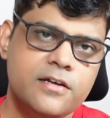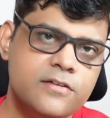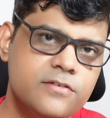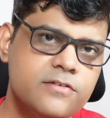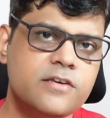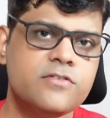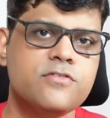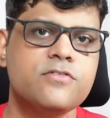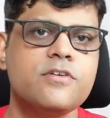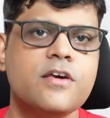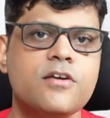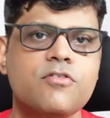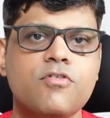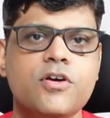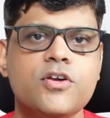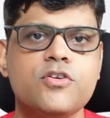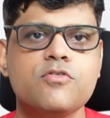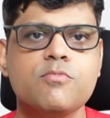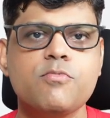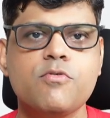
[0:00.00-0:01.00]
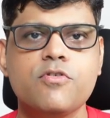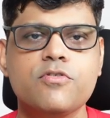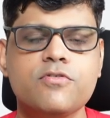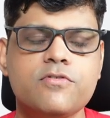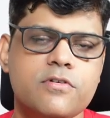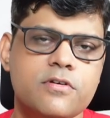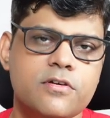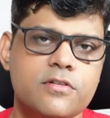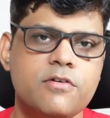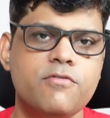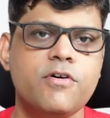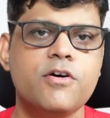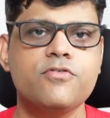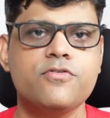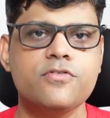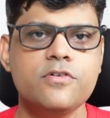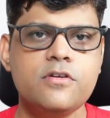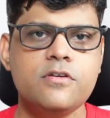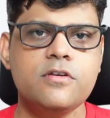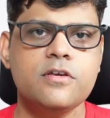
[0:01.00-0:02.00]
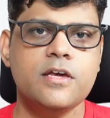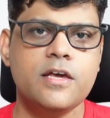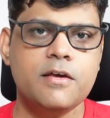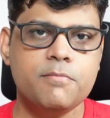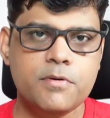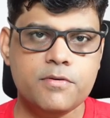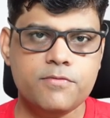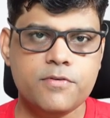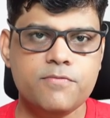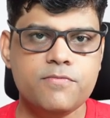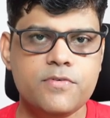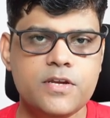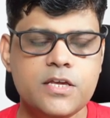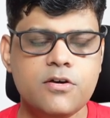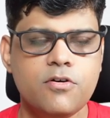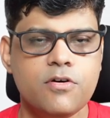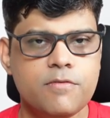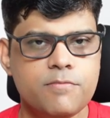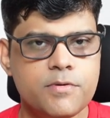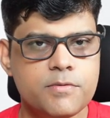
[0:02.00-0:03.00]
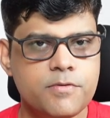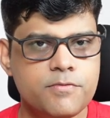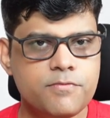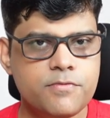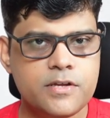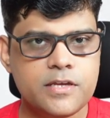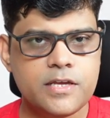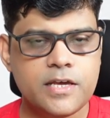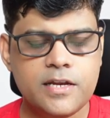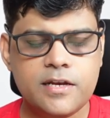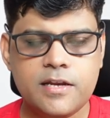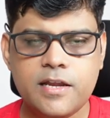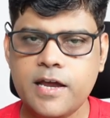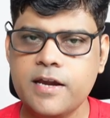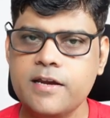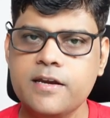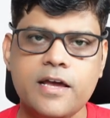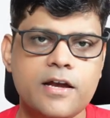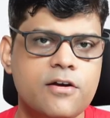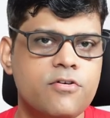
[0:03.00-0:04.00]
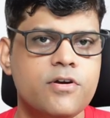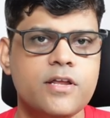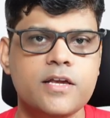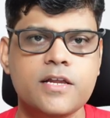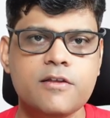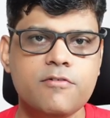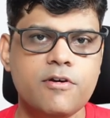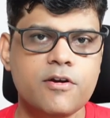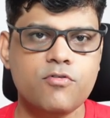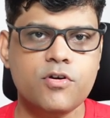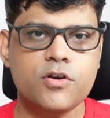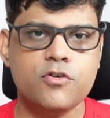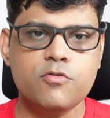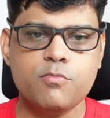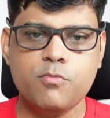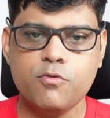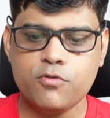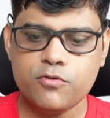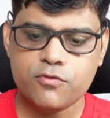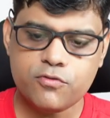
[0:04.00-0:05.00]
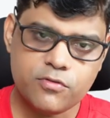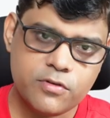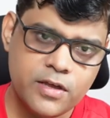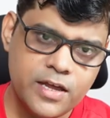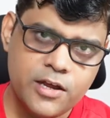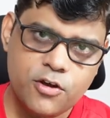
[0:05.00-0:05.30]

just we are going to post the voucher F B fifty or F B fifty L, and accordingly we are going to post. So